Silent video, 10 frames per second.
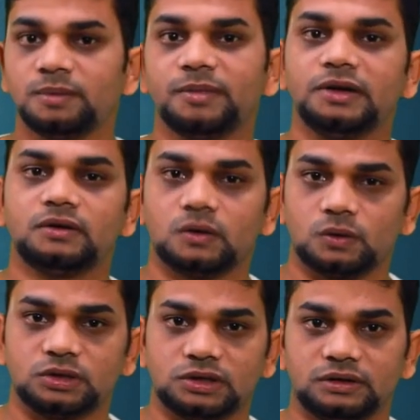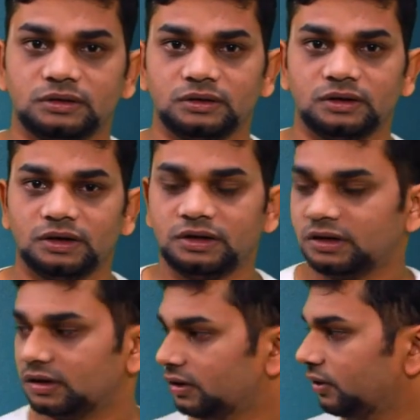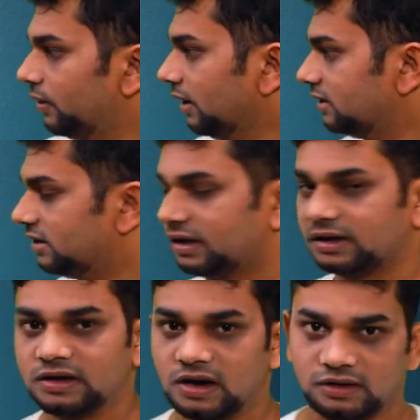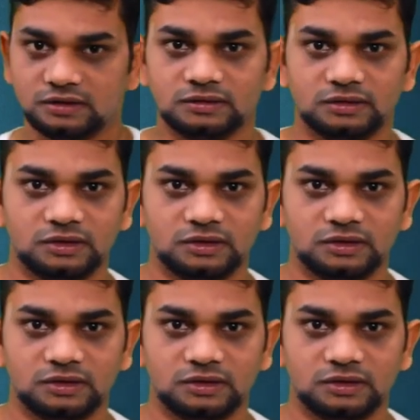mean by corrosion? Here you can see a car.